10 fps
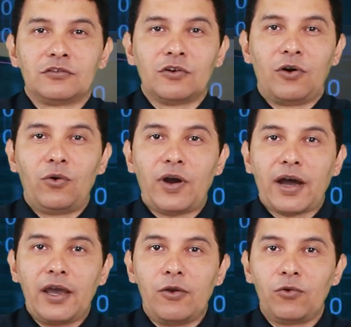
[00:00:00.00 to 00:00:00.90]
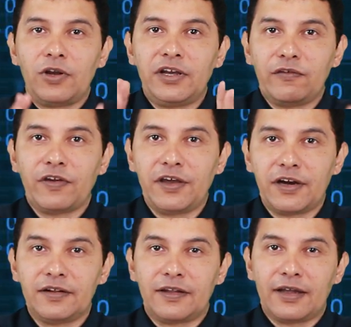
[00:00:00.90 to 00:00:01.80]
So I will leave
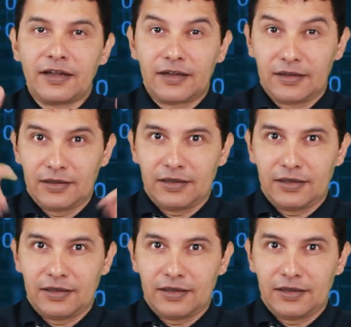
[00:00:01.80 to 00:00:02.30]
here in the